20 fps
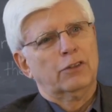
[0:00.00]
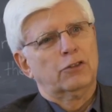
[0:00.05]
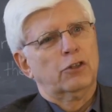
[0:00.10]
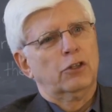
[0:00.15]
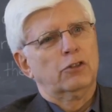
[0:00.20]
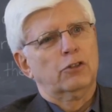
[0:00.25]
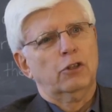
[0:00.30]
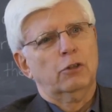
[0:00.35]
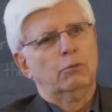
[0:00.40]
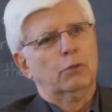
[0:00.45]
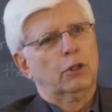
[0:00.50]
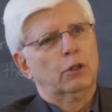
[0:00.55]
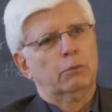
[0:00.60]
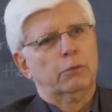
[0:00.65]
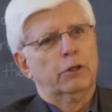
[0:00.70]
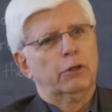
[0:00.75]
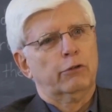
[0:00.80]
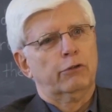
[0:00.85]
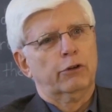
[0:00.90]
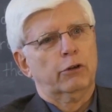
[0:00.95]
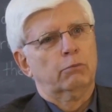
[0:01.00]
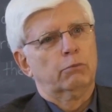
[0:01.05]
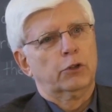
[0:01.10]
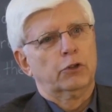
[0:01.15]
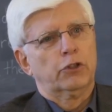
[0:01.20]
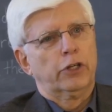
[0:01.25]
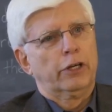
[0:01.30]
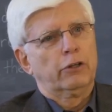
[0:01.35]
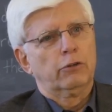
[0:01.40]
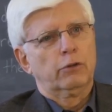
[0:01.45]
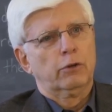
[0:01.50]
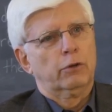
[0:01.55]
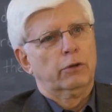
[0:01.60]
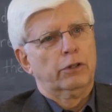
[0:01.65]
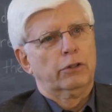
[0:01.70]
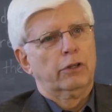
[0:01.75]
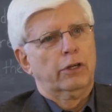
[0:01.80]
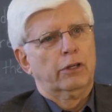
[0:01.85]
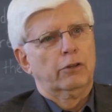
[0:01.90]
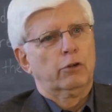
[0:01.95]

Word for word: a, 16 millimeter film projector and,